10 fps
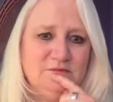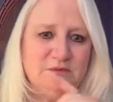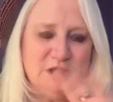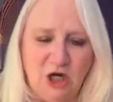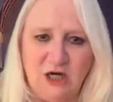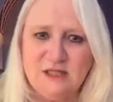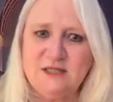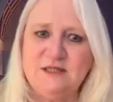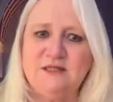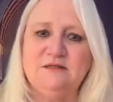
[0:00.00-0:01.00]

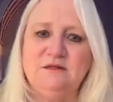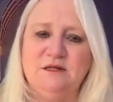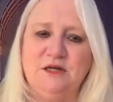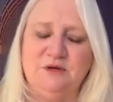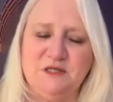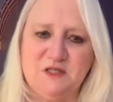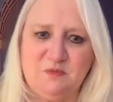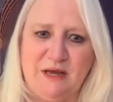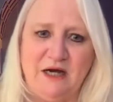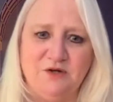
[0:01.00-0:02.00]
lost, you know, his
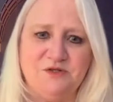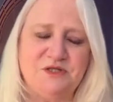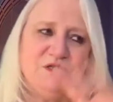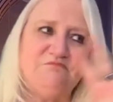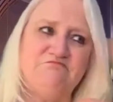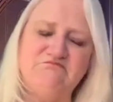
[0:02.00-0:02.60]
spouse,